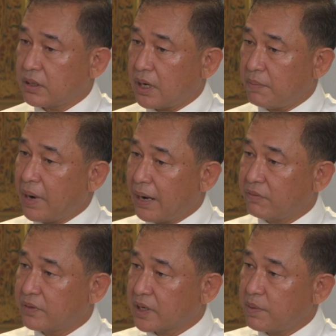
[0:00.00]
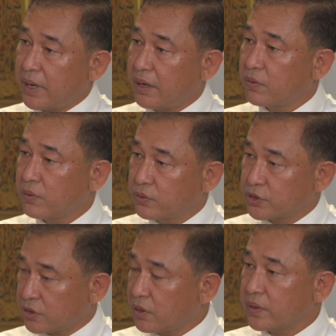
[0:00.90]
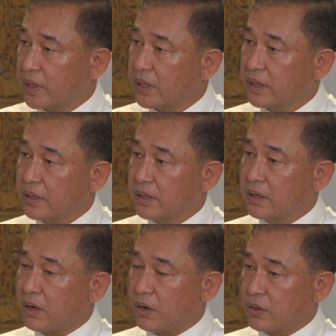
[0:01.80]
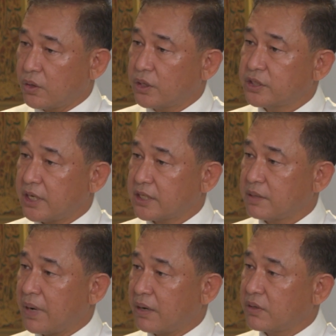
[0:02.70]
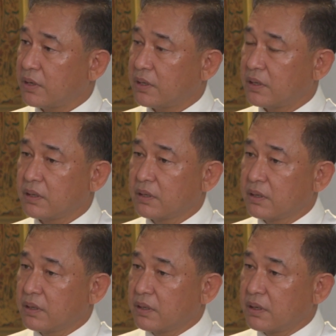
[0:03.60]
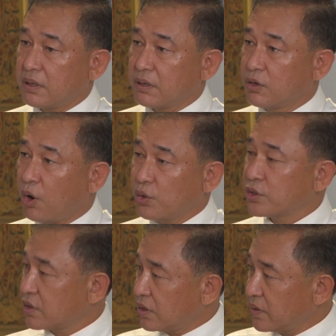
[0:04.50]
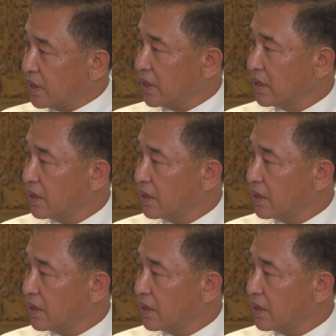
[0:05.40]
about the Khmer Rouge story or not just about the ghost story.